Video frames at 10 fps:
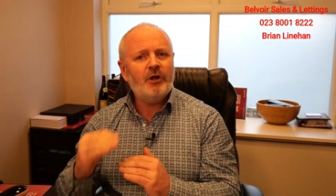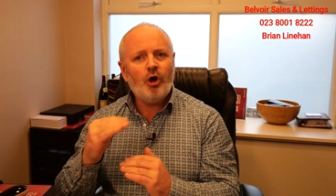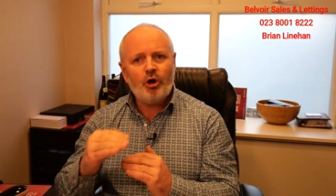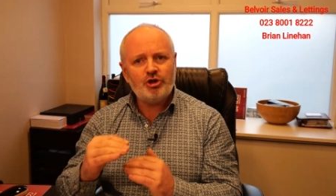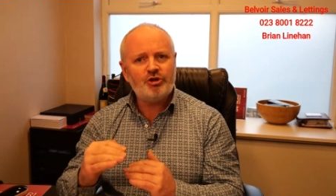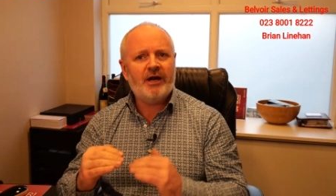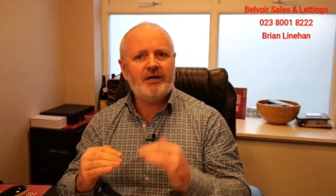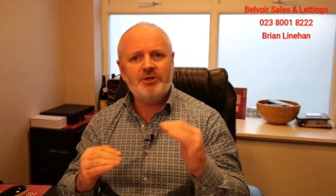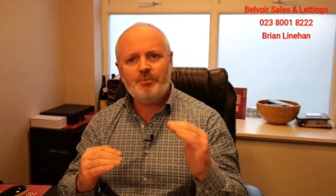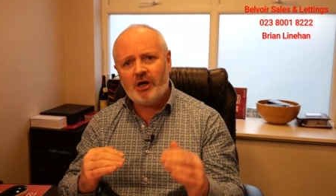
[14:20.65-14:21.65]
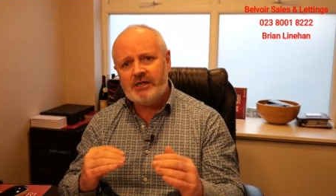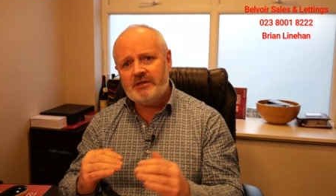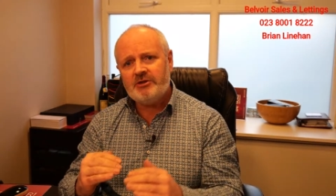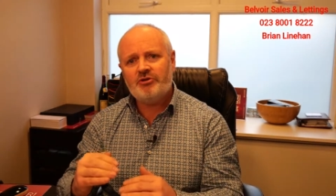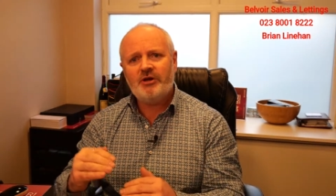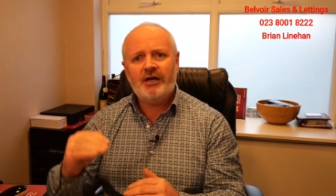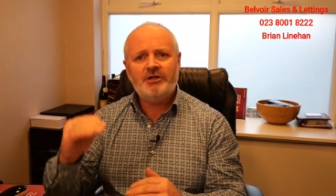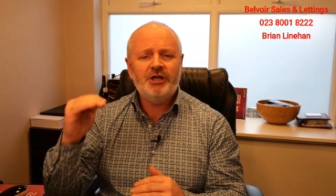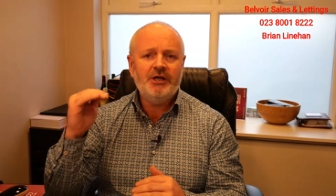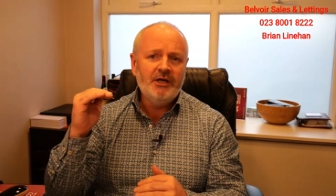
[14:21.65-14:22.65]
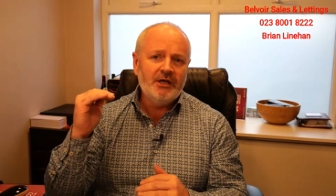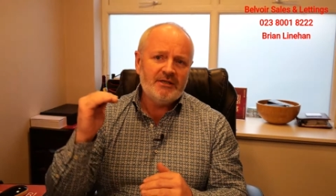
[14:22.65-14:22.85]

launch strategy, pricing strategy,